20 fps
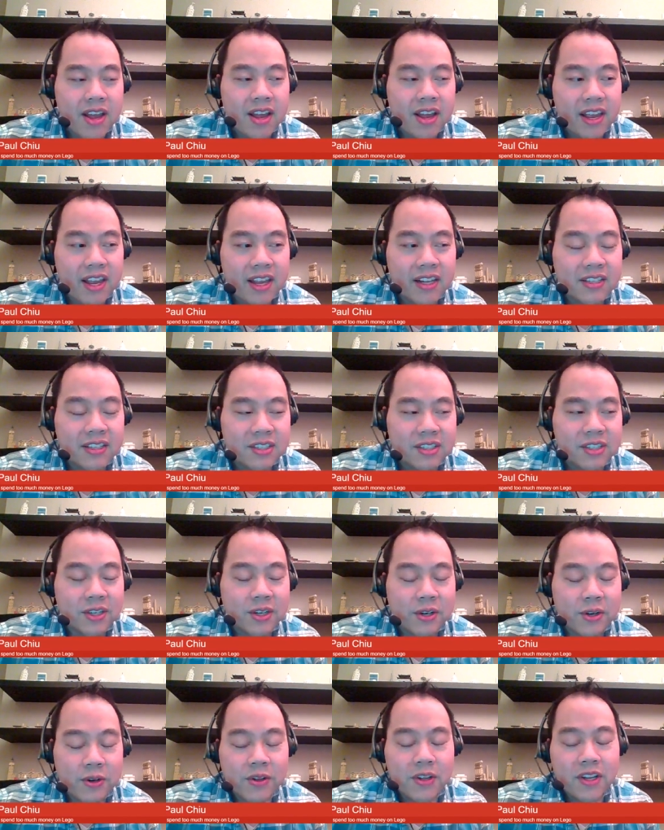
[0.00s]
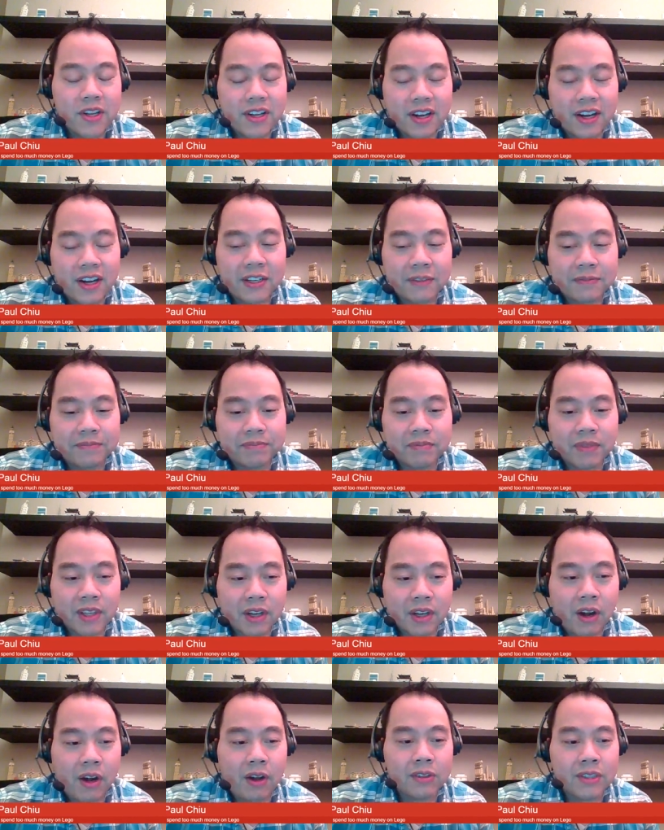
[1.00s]
and so um,
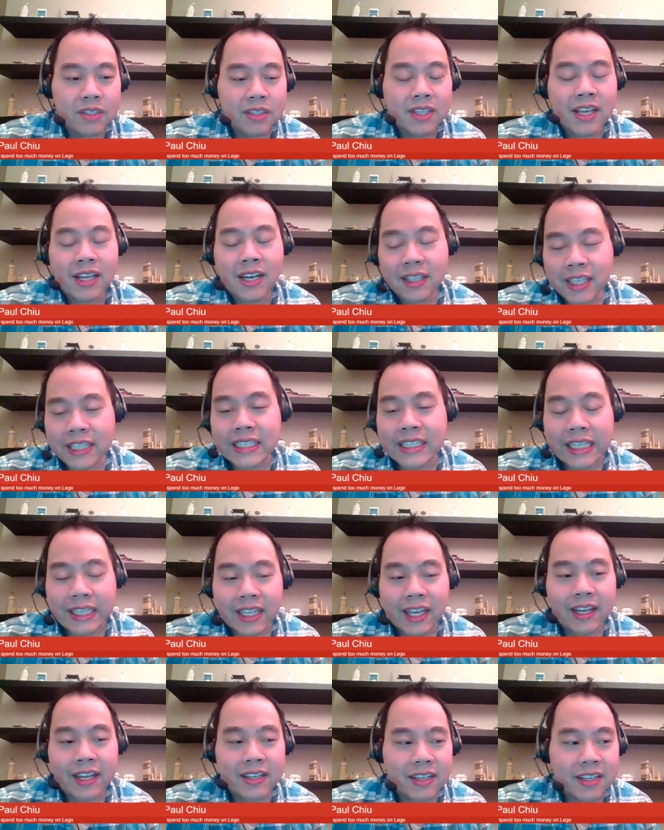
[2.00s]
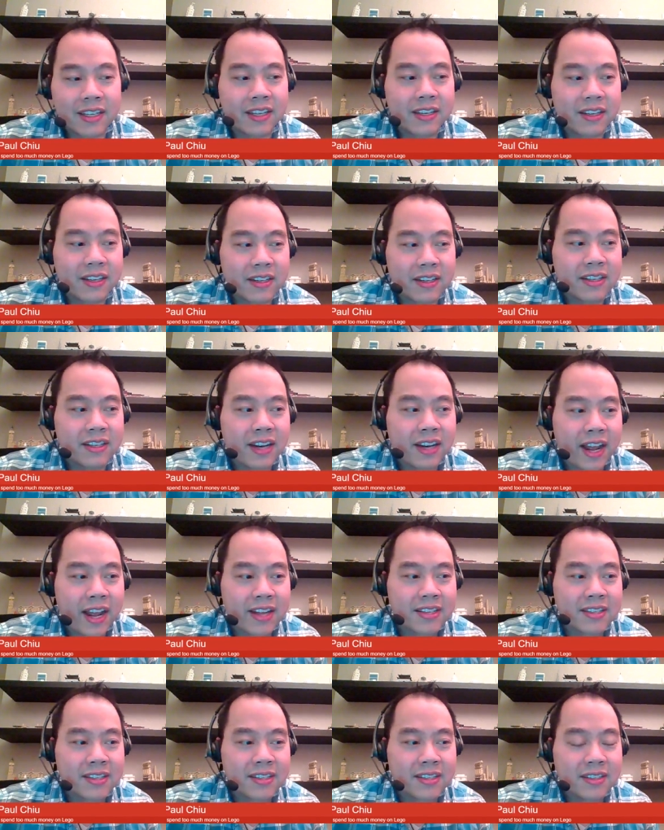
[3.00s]
all those kind of things like that. It, it, it,
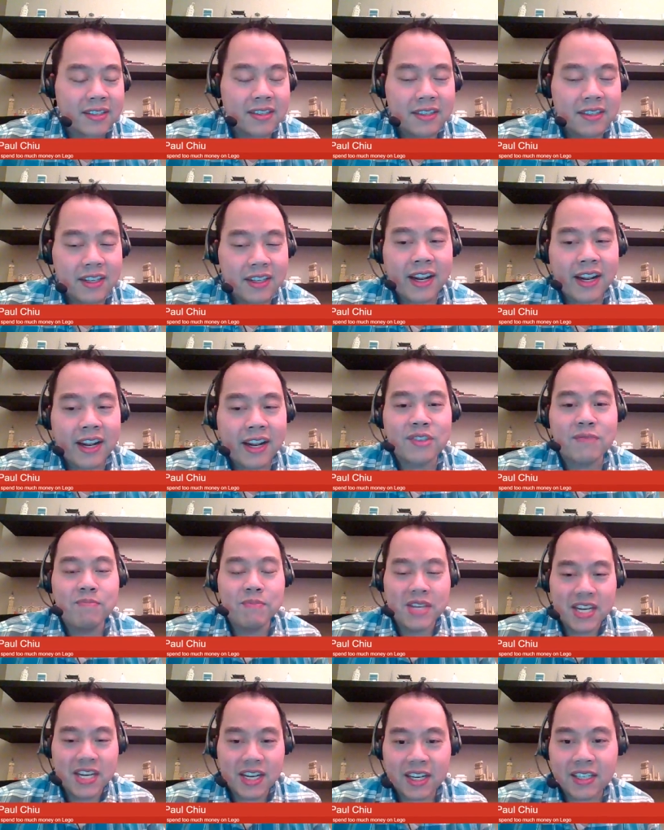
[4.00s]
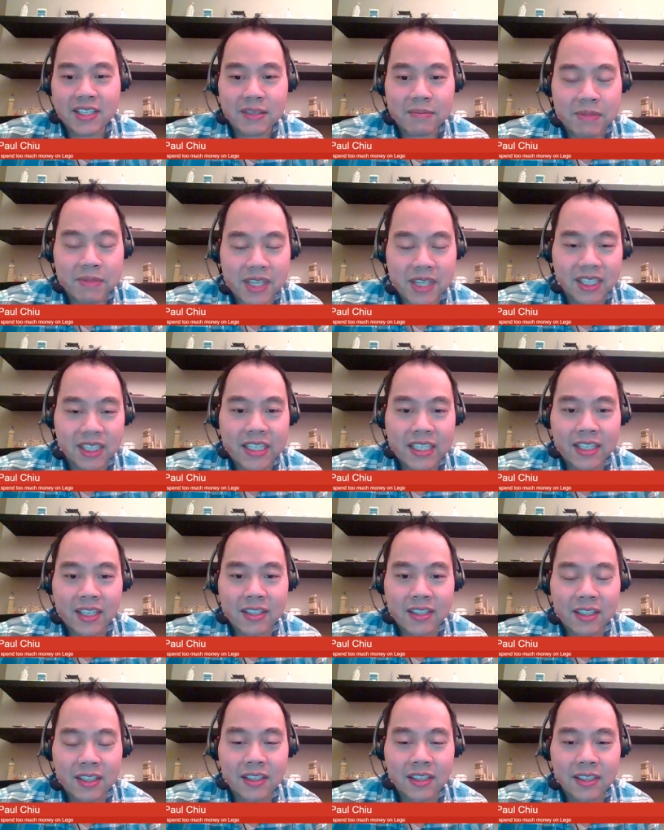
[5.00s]
has it has some meaning to me at least.
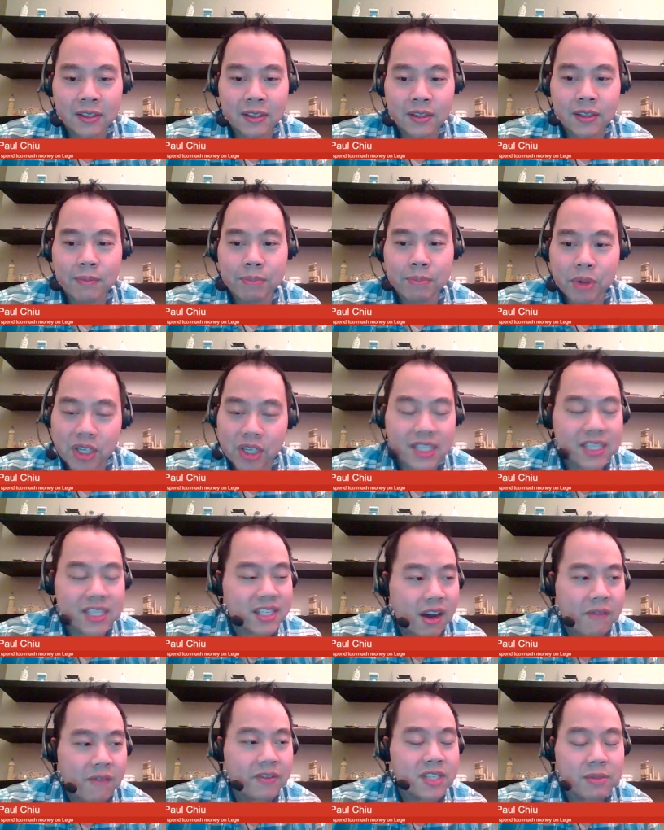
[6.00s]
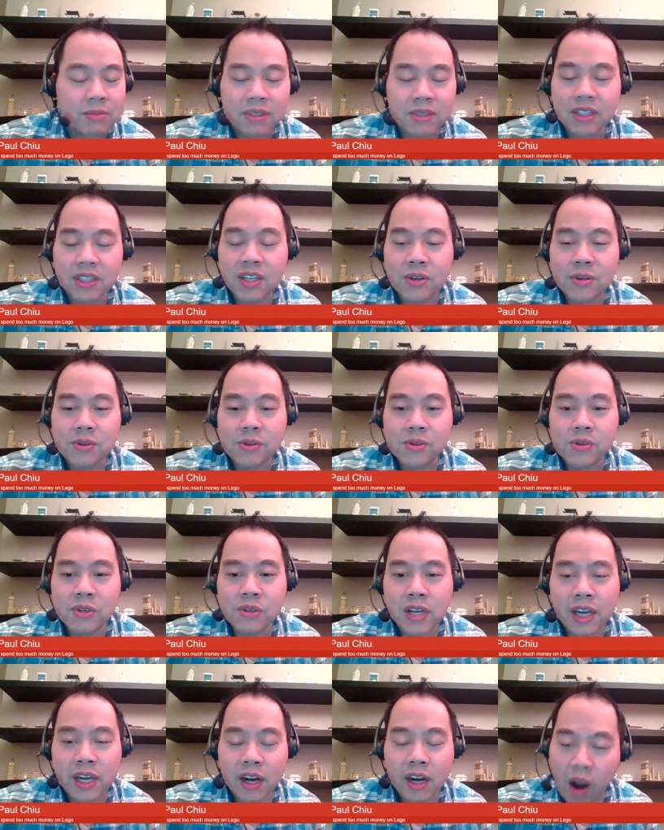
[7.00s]
The, the, the book itself is a really cool
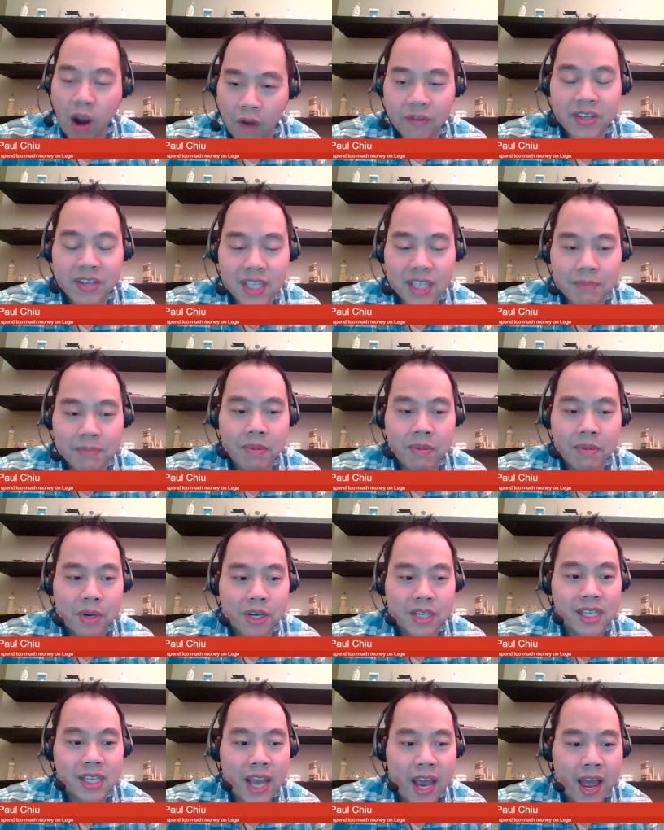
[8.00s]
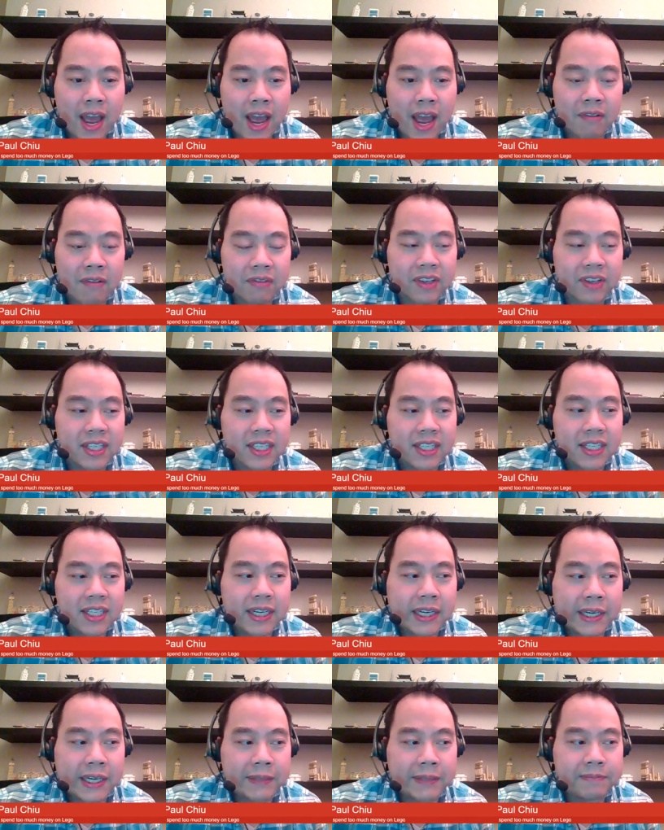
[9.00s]
kind of coffee table book to have,
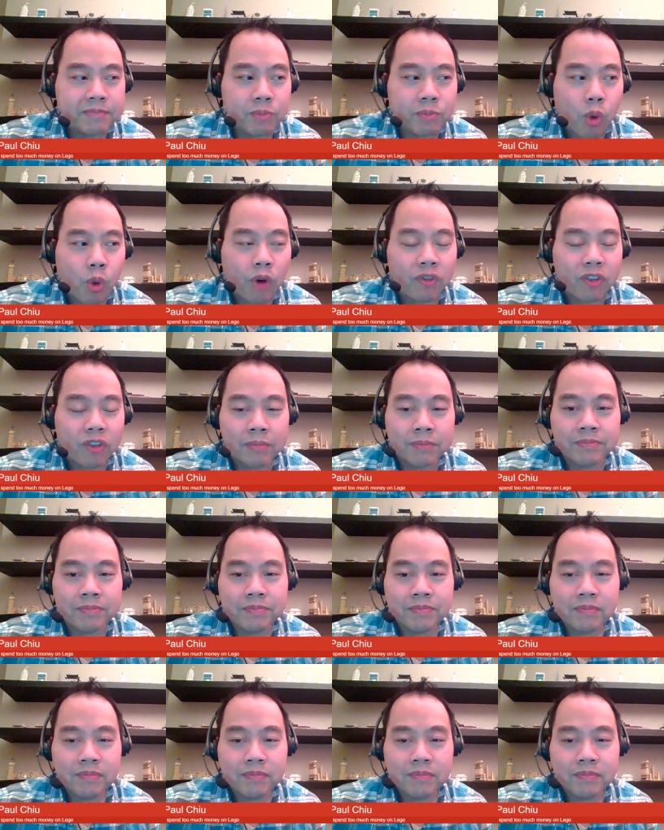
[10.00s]
um, more from